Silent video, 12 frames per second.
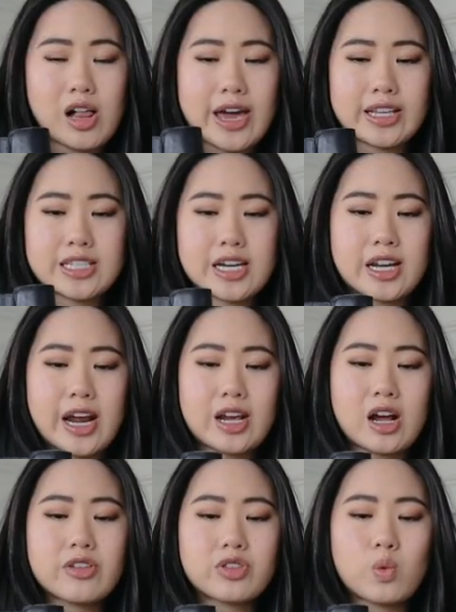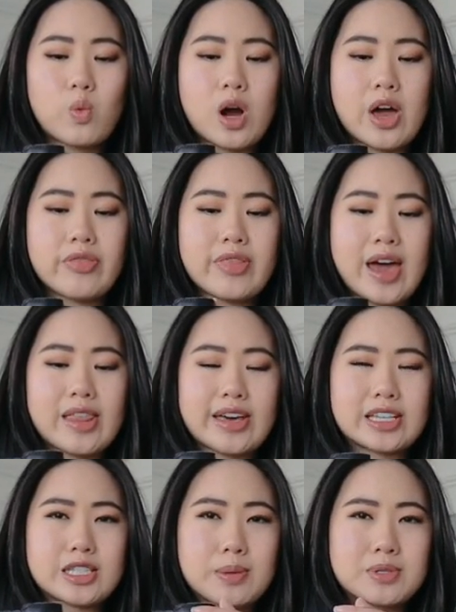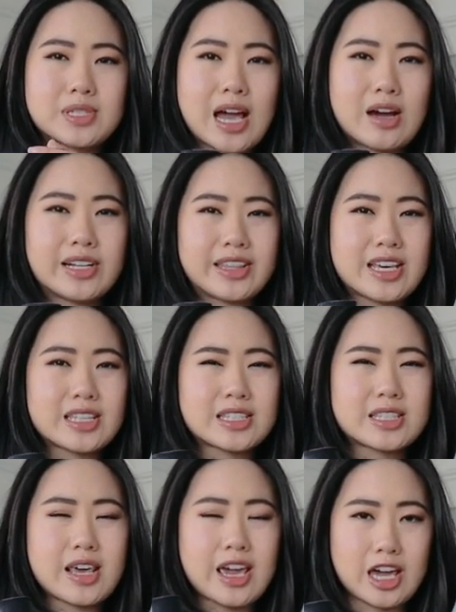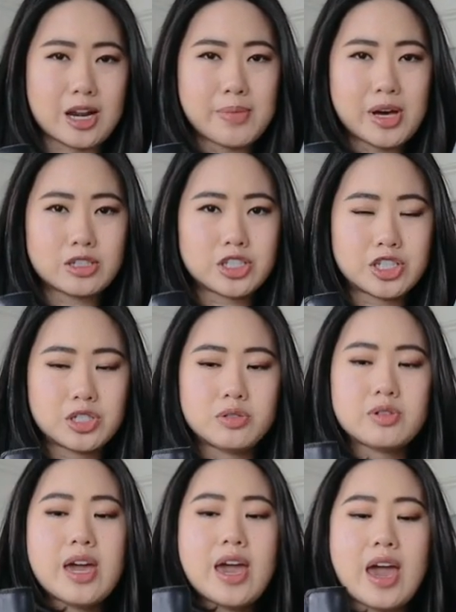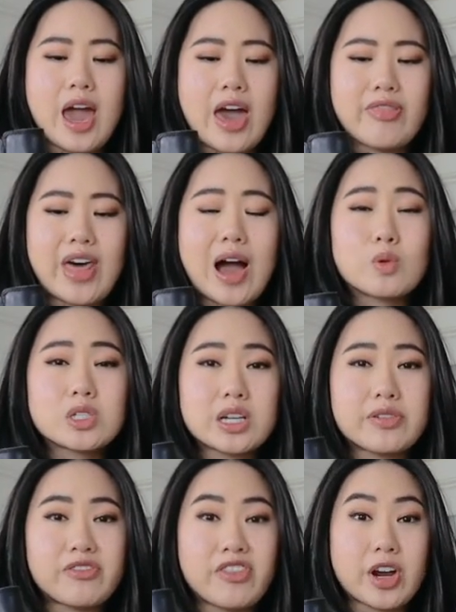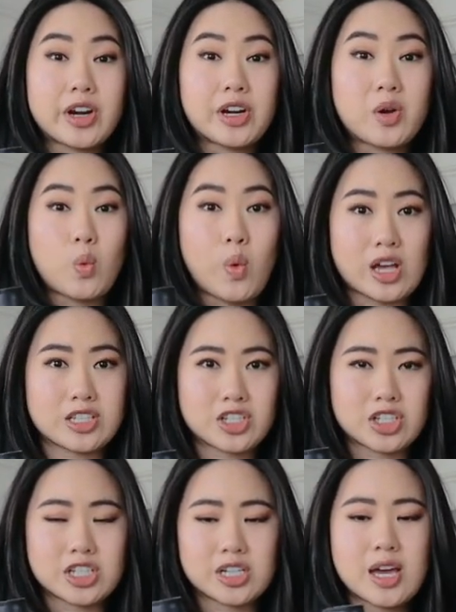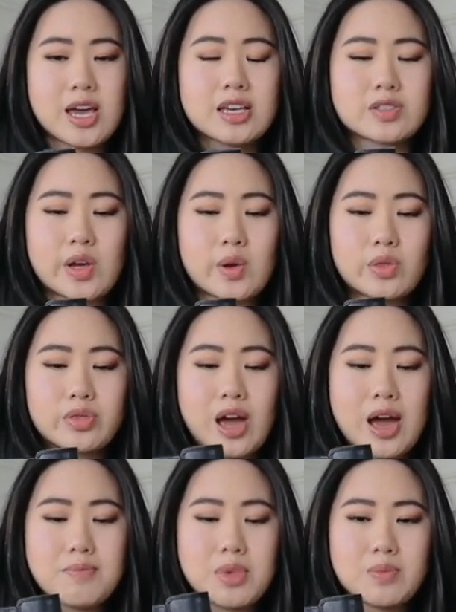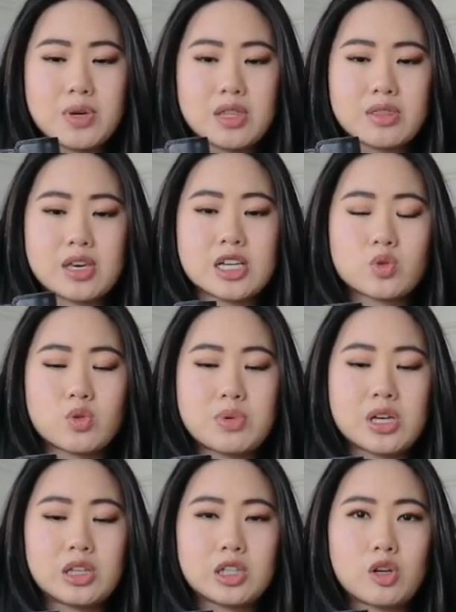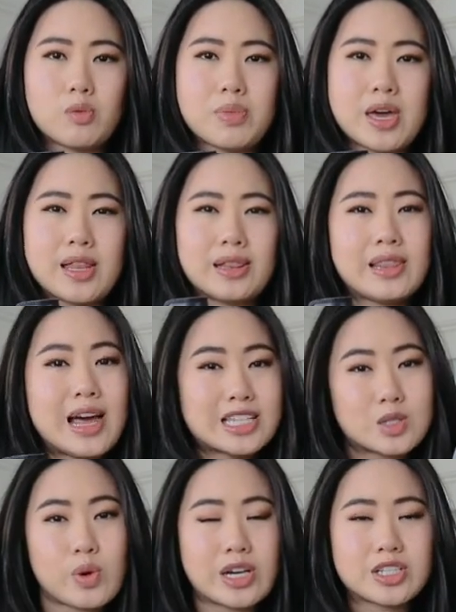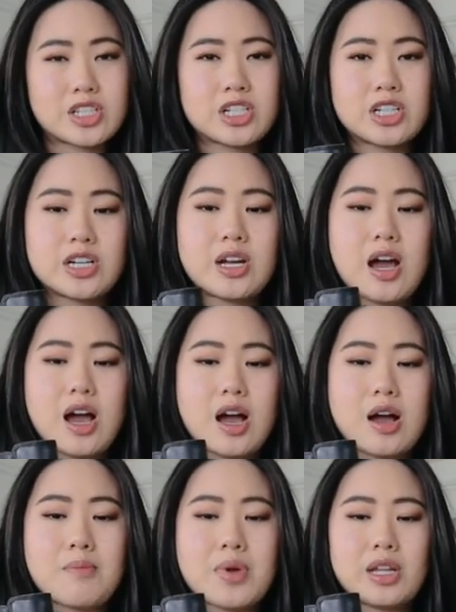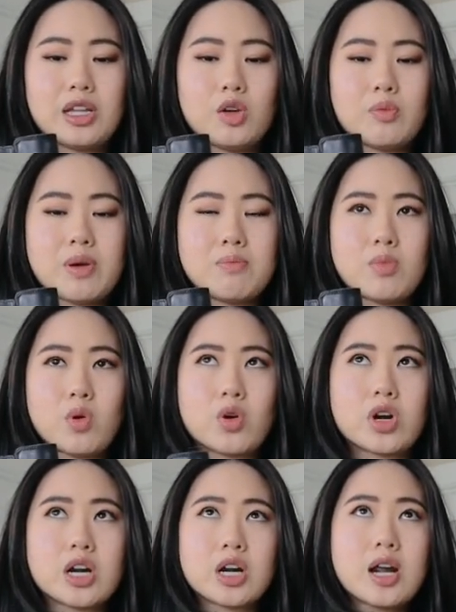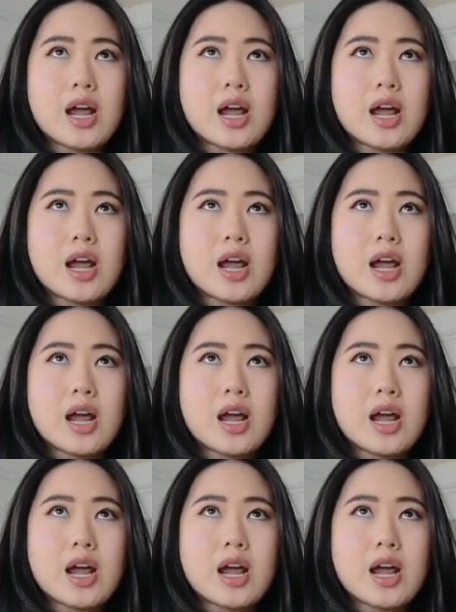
I did, I got the one that like dips down, I think it's the Annabelle shoe, and that was like very Western, so I thought maybe this would be a little bit less Western and a little bit more